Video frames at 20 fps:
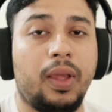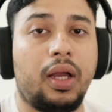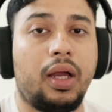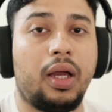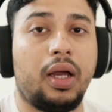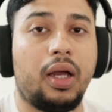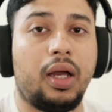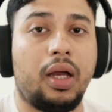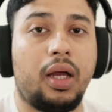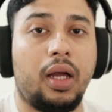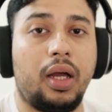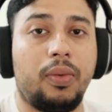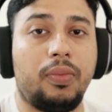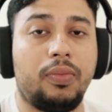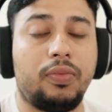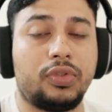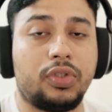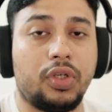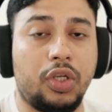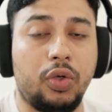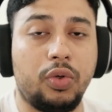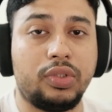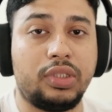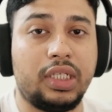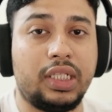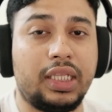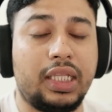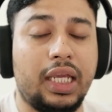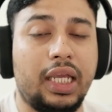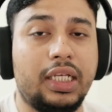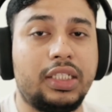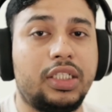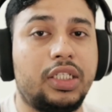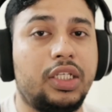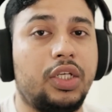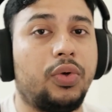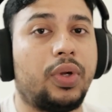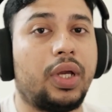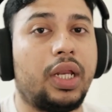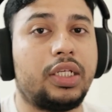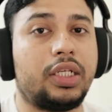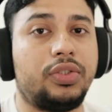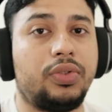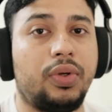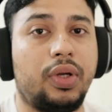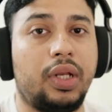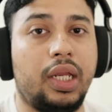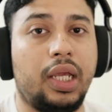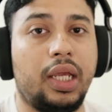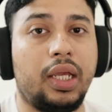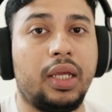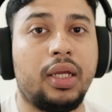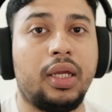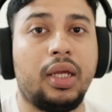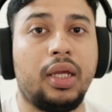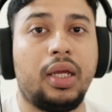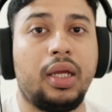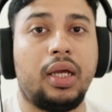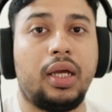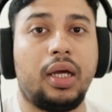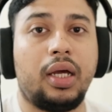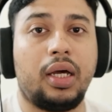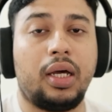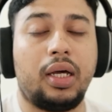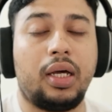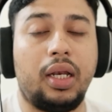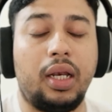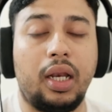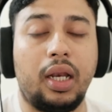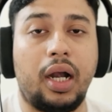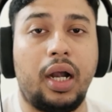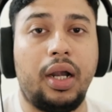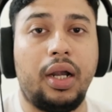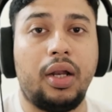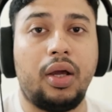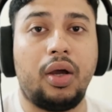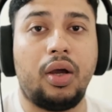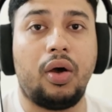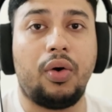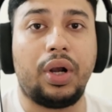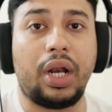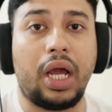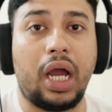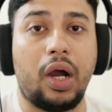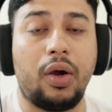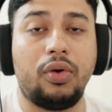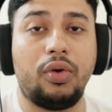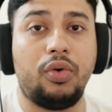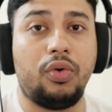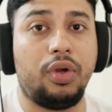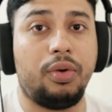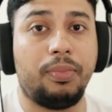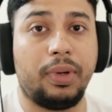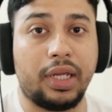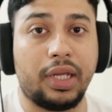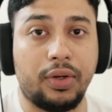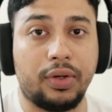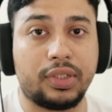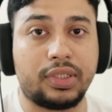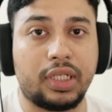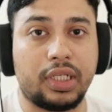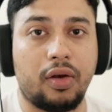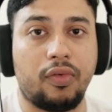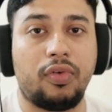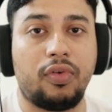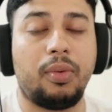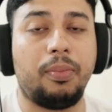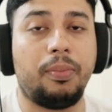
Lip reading: So using these, you can actually learn on how to do it by yourself.